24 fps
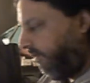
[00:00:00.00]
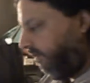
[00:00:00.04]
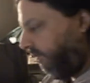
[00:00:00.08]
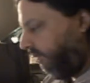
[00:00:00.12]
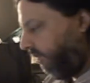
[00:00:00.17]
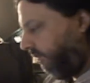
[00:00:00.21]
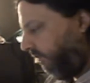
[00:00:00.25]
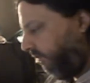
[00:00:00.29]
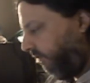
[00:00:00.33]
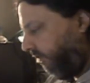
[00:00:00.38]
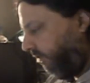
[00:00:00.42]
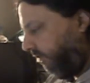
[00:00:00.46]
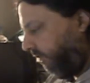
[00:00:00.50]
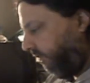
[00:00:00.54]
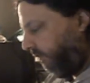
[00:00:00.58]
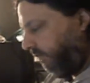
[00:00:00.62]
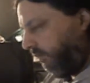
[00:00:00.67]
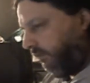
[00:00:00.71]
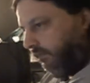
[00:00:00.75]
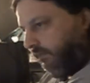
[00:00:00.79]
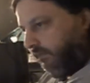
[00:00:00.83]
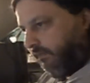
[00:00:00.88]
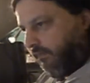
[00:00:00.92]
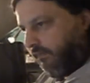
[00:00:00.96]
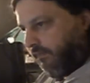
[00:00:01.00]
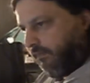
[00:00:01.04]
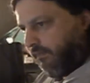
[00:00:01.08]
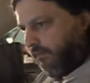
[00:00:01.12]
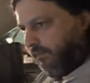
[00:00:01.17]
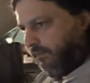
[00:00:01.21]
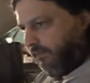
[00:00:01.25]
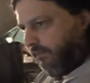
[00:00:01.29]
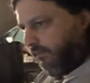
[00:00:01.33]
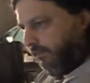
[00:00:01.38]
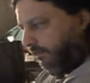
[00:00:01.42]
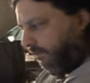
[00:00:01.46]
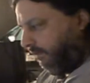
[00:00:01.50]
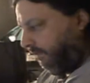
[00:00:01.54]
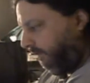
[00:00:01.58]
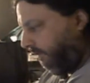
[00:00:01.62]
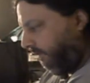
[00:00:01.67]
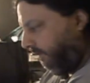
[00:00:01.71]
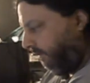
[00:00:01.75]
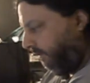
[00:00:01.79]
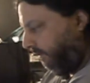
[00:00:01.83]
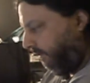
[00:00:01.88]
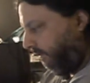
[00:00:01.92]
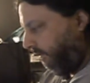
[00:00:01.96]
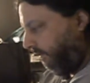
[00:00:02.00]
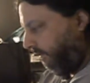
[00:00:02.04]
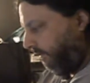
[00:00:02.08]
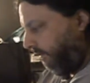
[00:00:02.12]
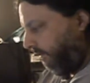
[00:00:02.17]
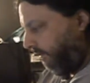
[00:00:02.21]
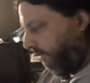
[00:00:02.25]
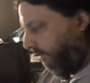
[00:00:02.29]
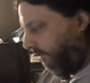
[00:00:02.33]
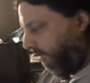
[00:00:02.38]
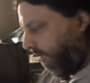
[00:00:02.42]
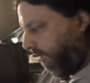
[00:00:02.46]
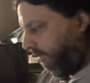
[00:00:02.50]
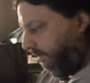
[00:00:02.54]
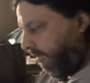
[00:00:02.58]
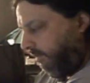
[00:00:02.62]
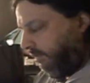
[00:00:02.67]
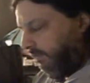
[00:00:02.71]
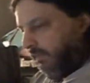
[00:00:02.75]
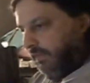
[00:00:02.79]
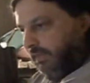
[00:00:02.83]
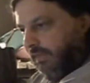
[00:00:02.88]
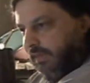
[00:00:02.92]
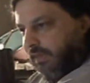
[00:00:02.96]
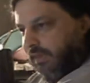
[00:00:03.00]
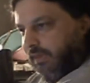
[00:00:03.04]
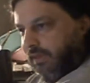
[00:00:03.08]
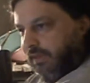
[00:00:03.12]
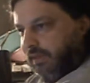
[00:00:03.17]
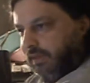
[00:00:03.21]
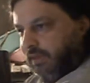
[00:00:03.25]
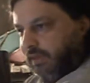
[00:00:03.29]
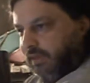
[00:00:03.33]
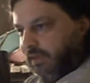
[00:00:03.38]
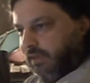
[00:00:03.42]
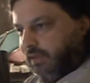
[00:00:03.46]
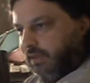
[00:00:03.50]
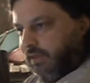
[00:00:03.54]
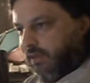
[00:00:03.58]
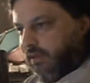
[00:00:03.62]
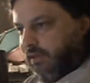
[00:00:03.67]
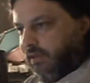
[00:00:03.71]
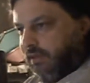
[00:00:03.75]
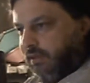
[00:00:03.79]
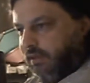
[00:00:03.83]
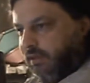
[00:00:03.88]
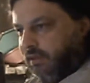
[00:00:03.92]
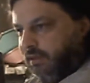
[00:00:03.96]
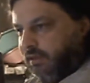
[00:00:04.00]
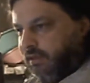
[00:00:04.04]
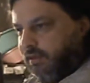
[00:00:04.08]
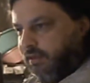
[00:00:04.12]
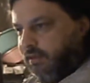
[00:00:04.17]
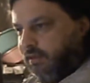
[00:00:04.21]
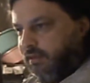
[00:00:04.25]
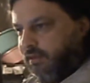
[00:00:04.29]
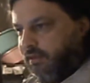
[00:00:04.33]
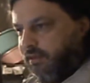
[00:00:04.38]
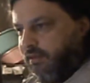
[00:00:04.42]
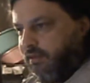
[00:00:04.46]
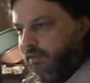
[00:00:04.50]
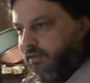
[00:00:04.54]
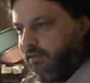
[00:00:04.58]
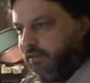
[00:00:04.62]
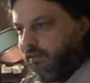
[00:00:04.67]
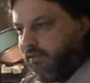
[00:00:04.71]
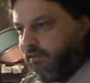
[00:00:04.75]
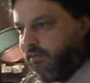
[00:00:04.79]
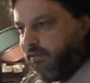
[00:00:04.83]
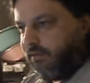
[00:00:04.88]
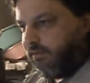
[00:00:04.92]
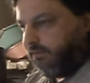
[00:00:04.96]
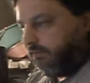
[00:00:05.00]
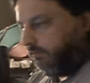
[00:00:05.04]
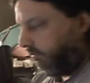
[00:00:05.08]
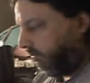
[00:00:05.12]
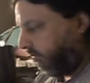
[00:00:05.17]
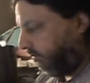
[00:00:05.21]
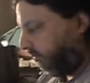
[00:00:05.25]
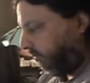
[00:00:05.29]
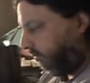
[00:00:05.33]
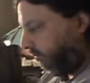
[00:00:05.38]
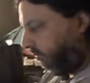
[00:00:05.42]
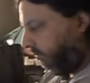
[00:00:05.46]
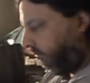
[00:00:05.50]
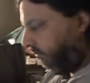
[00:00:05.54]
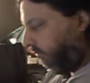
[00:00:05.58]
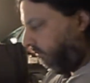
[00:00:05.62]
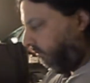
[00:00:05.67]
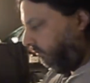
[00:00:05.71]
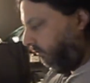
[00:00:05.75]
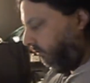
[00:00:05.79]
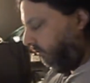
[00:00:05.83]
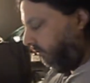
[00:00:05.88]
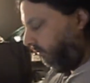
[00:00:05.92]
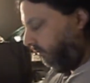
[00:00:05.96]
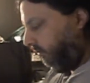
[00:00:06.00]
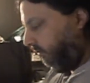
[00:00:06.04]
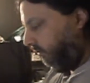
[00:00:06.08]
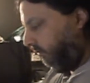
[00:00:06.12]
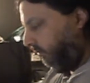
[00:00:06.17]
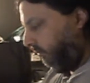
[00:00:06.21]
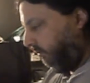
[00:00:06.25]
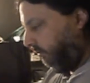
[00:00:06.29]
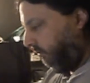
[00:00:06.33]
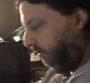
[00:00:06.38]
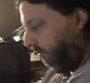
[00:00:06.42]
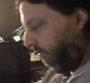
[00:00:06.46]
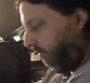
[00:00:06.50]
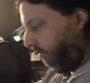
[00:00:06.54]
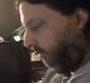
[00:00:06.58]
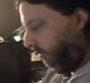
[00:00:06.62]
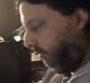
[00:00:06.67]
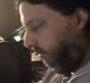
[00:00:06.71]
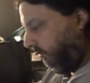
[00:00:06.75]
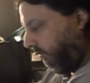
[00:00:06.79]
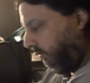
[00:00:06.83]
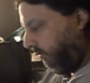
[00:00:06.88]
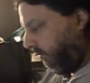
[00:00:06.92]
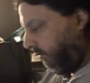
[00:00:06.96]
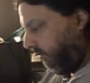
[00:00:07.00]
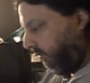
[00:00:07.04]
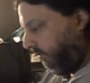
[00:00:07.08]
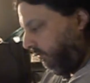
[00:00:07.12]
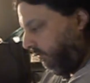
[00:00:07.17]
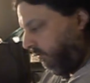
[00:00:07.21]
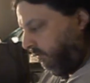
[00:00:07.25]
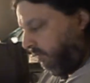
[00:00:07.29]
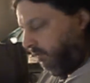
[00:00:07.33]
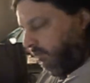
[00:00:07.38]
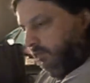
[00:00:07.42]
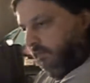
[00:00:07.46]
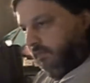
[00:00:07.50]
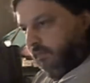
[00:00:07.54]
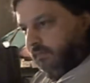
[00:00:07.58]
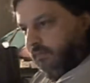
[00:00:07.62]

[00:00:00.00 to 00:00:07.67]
No one is speaking in this clip.